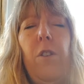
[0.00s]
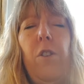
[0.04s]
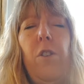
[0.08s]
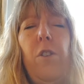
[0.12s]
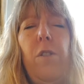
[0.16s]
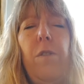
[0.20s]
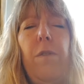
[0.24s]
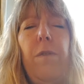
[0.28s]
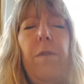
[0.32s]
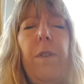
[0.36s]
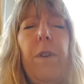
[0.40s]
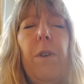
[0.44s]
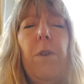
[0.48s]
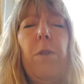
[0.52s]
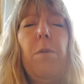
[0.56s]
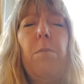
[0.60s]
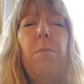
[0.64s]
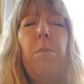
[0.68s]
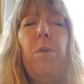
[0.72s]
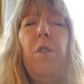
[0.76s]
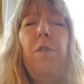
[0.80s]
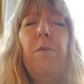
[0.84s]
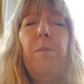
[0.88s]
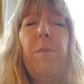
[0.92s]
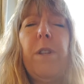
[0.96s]
Do you feel the
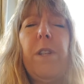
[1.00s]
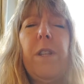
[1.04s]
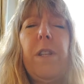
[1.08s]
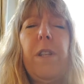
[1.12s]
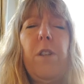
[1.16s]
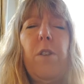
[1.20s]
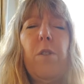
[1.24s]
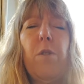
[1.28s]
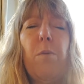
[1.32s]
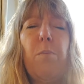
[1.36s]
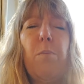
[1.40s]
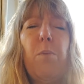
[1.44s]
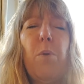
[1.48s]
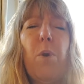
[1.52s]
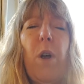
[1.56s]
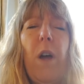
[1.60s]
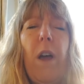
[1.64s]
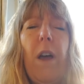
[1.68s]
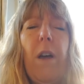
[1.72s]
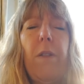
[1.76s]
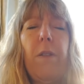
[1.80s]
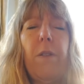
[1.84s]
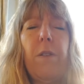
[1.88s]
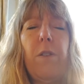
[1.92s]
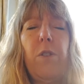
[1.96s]
movement in your
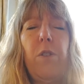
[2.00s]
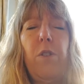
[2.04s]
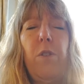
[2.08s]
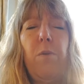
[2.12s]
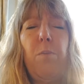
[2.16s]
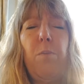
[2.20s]
breath as you